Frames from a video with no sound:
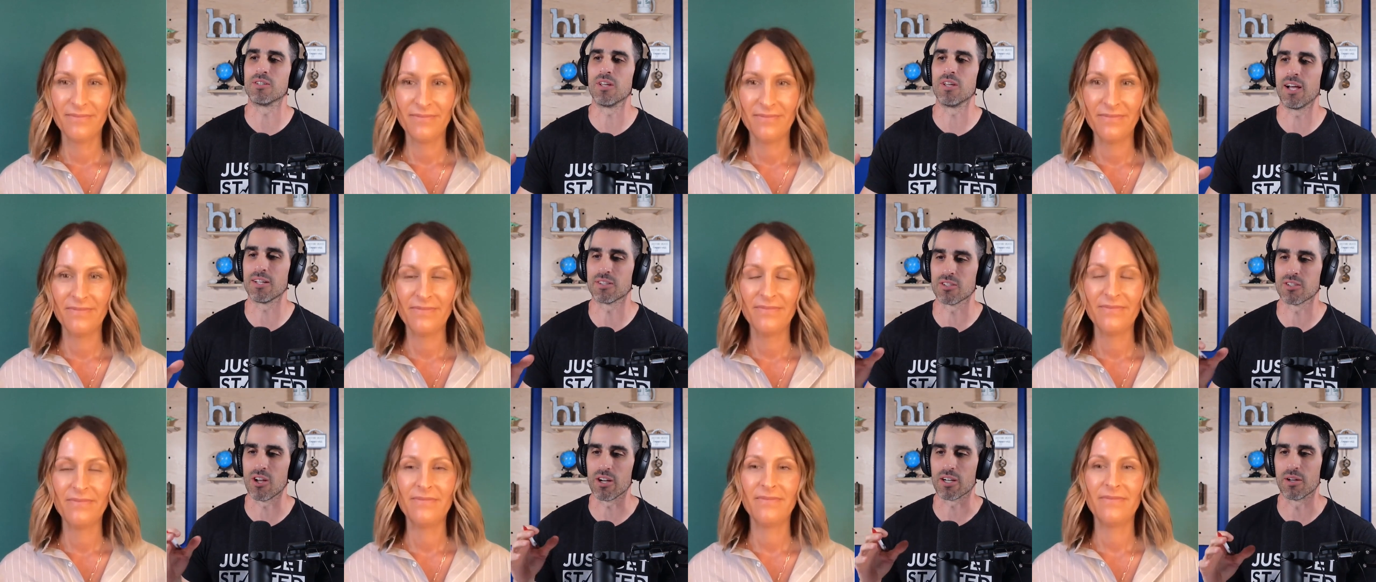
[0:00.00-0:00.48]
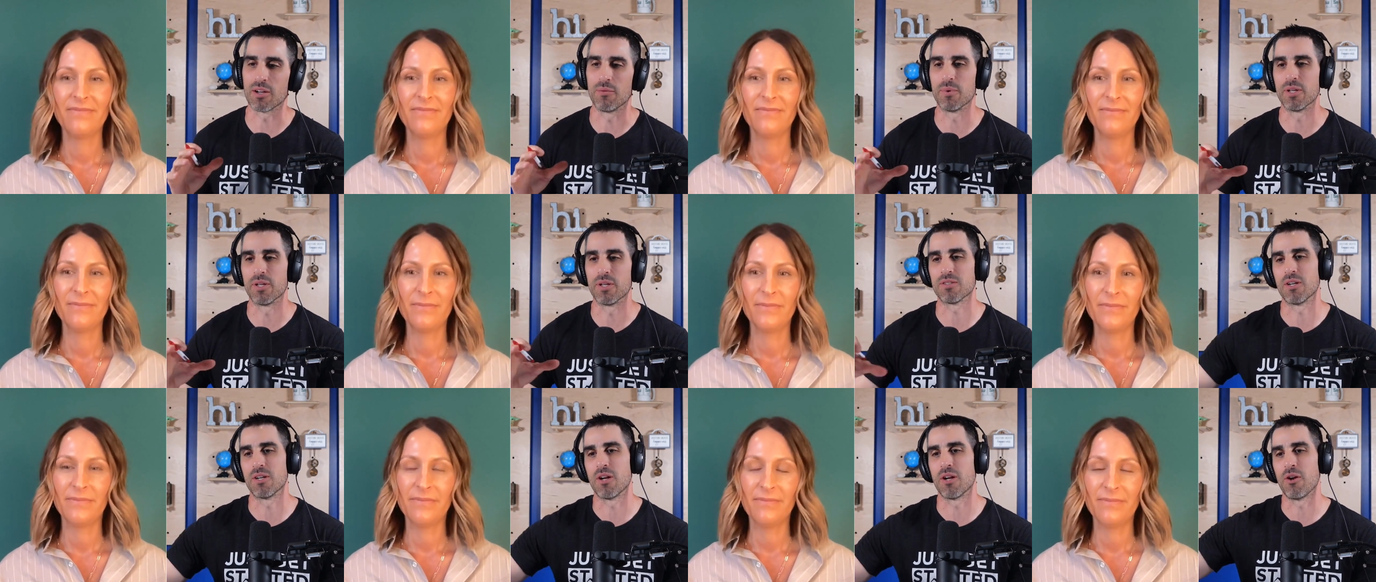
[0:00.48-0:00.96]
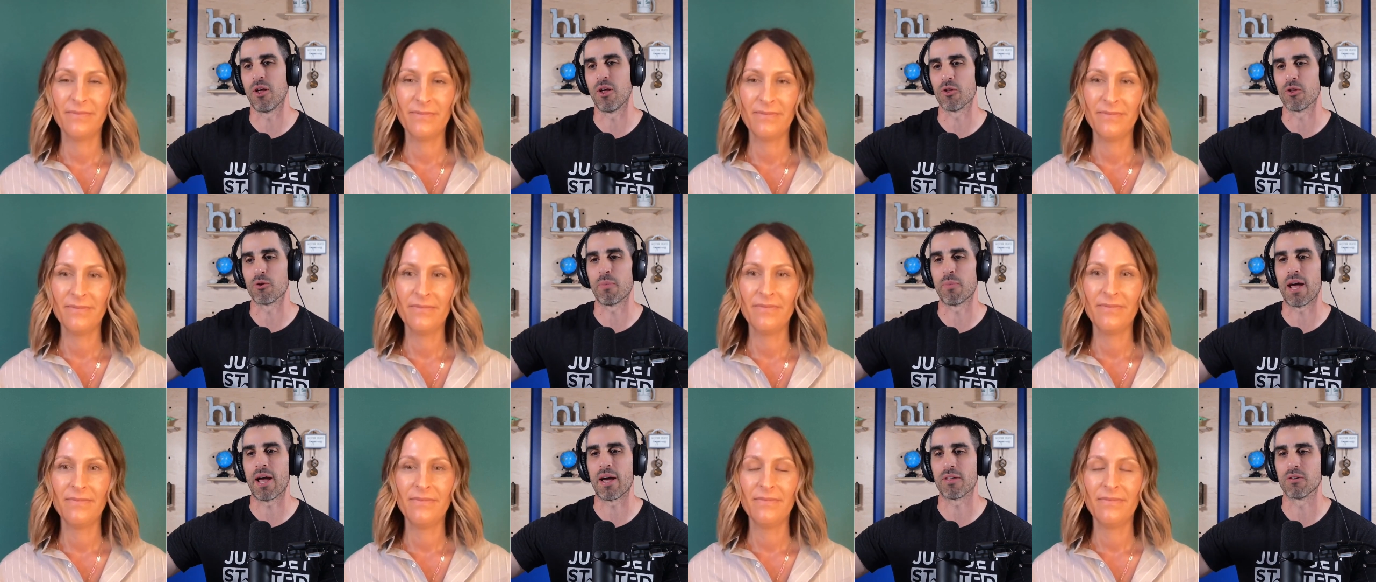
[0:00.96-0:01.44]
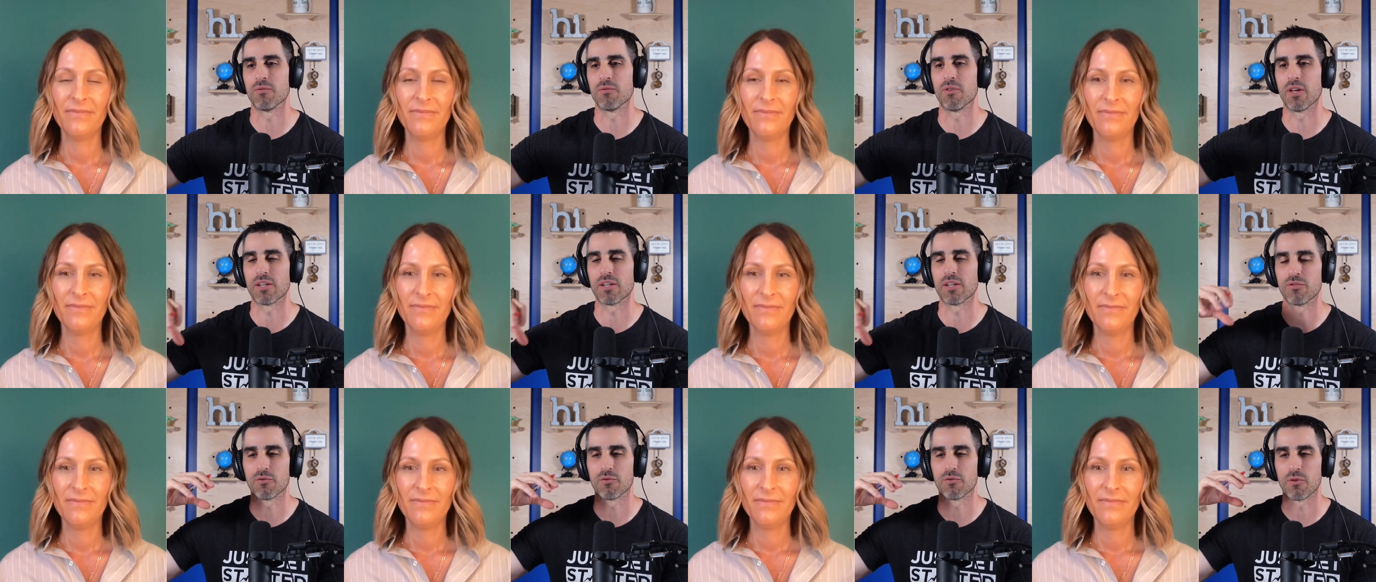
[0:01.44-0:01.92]
Speaker 1: I talk on this on another path of
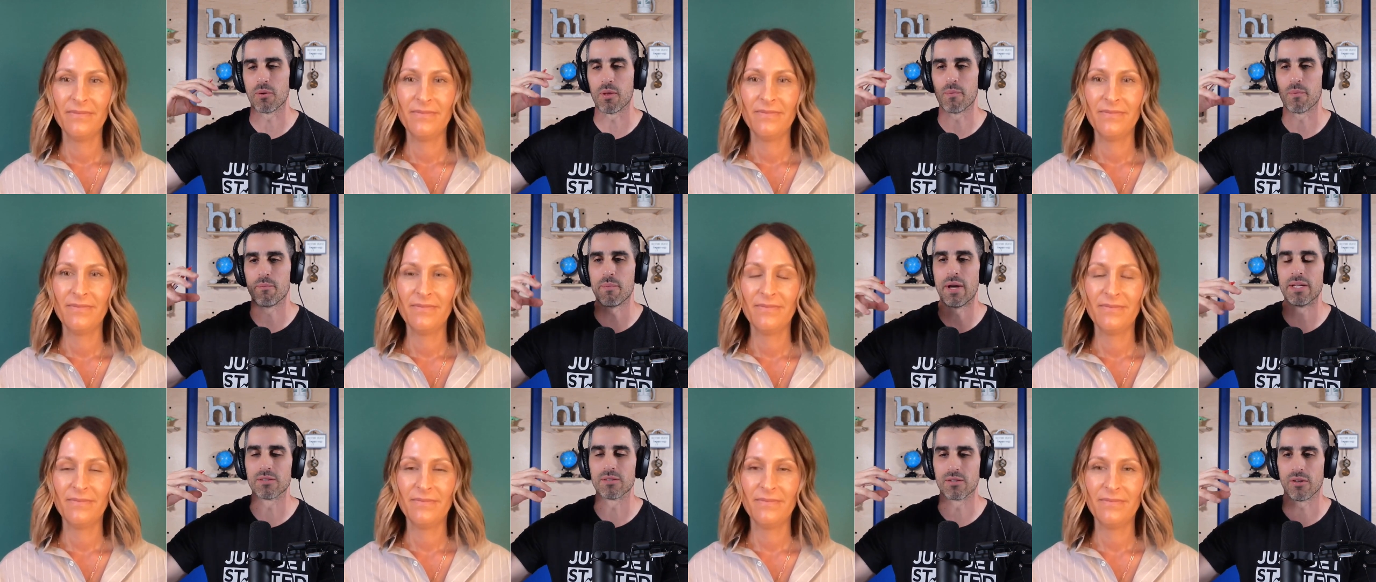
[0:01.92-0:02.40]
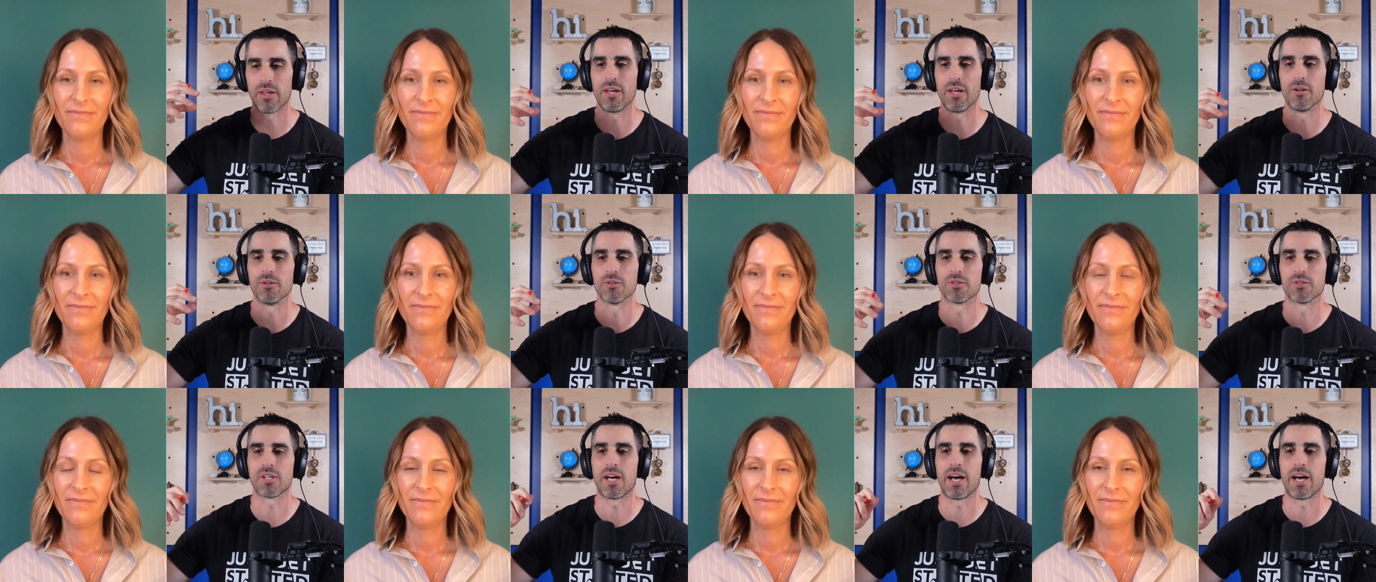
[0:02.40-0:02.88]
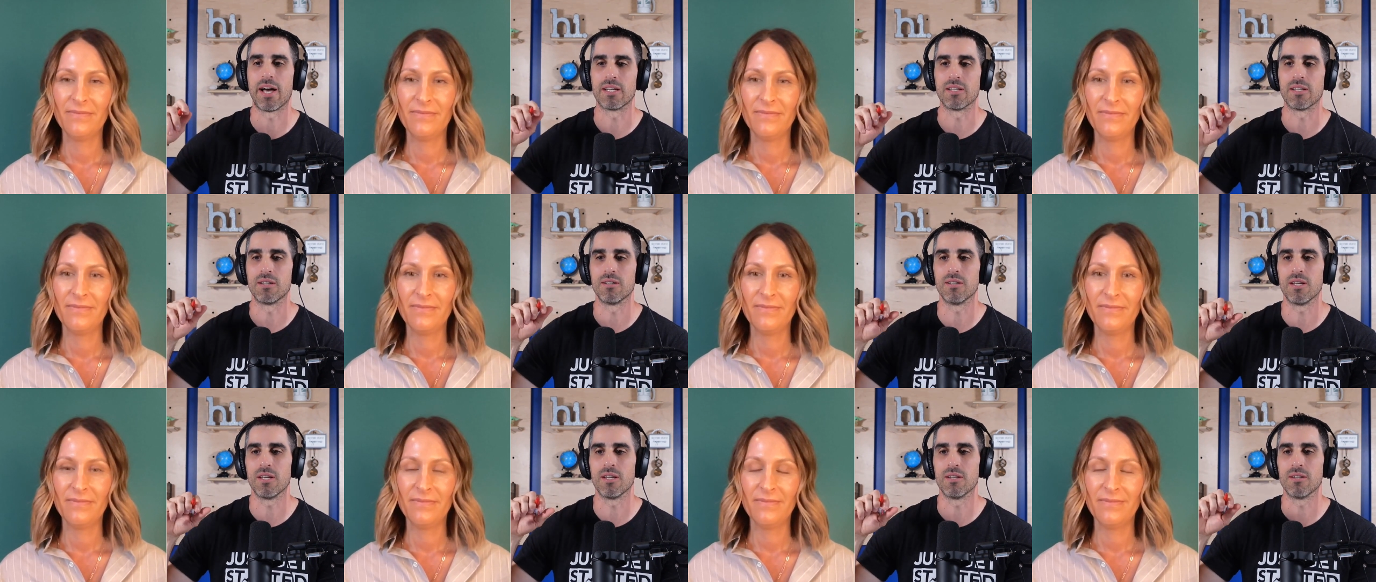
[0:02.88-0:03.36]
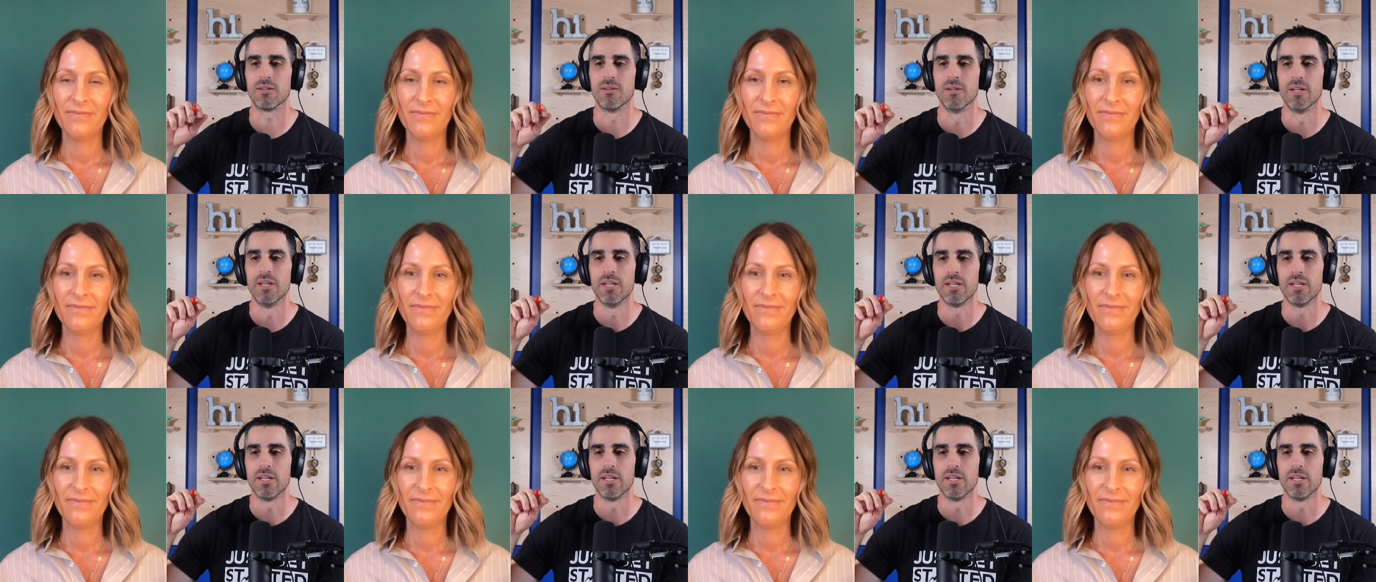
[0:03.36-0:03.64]
like from the mental health side and and